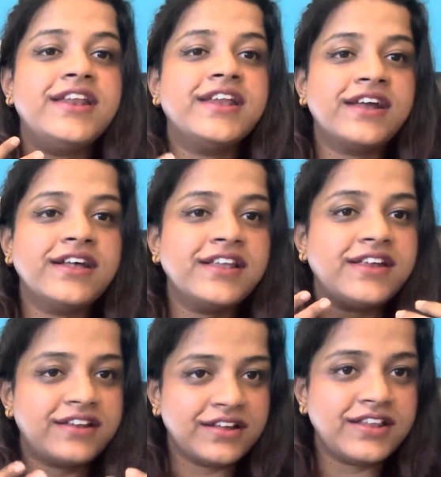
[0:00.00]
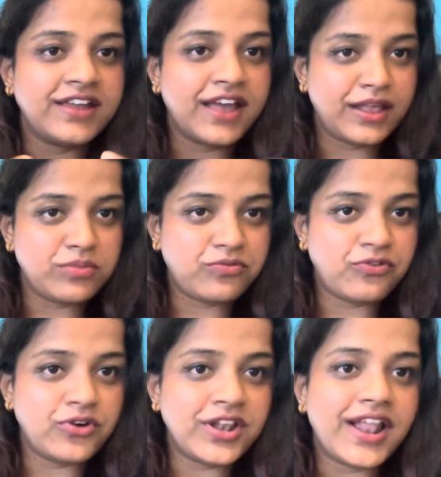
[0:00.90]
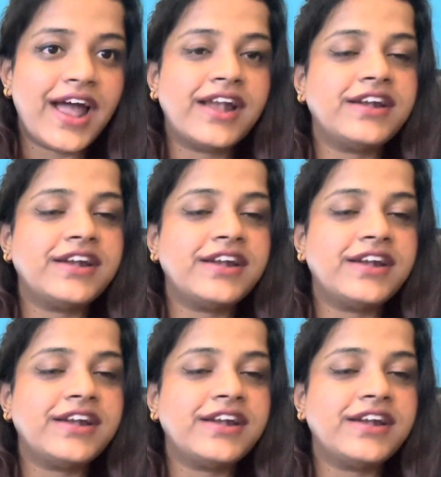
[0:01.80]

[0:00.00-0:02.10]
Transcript: really, really helpful and